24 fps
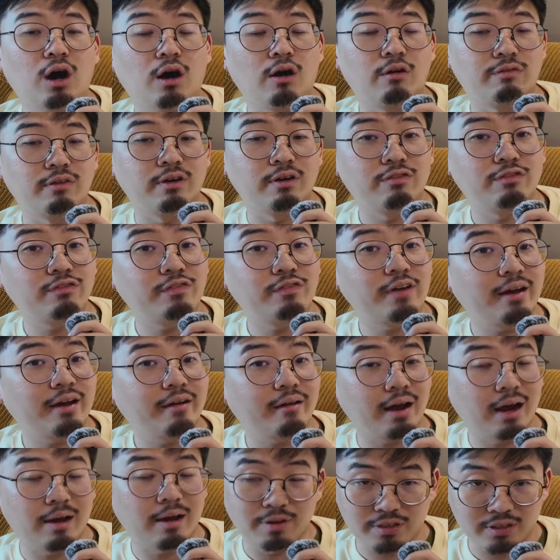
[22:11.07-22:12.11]
of
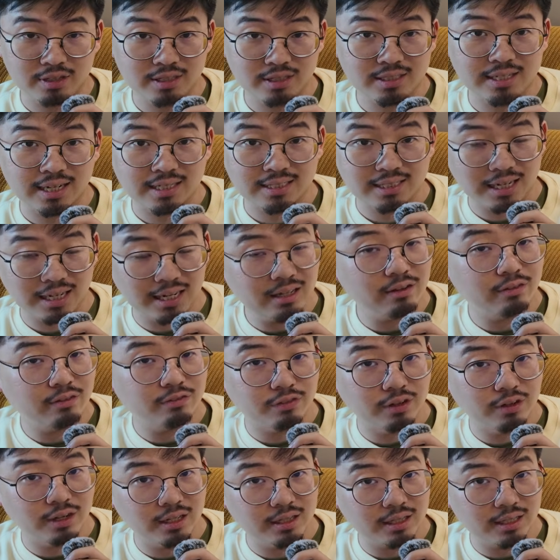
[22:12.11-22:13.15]
fair Amethyst decks in
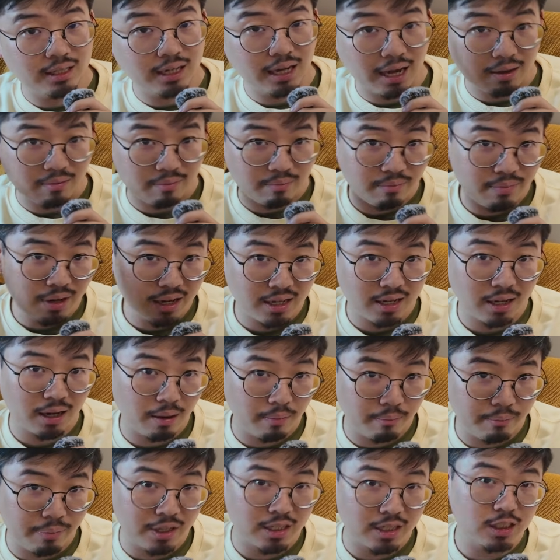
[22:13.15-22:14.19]
Infinity and make
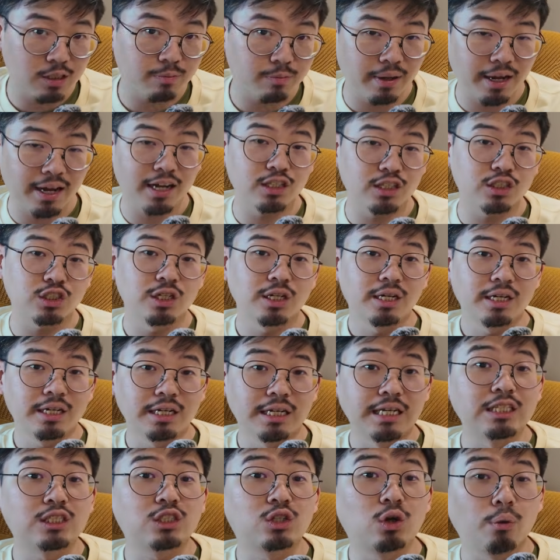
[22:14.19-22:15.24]
a big splash,
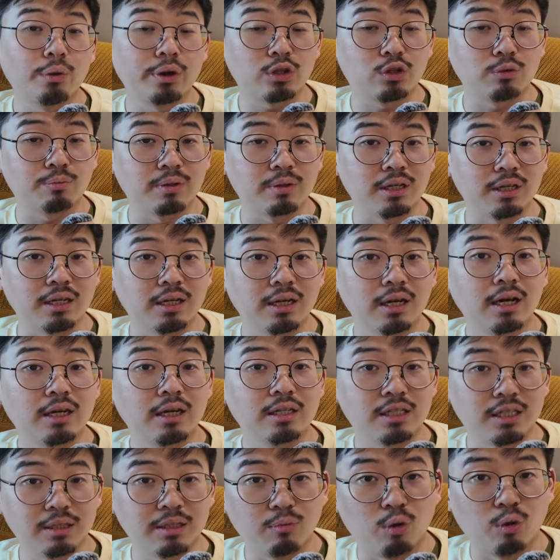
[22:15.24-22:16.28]
is going to be
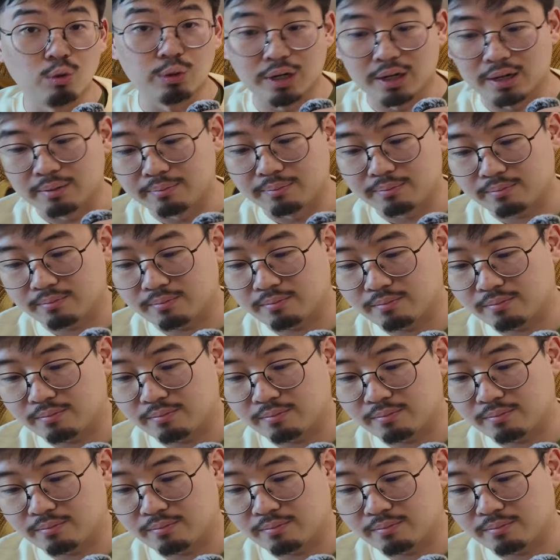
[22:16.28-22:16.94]
Demona.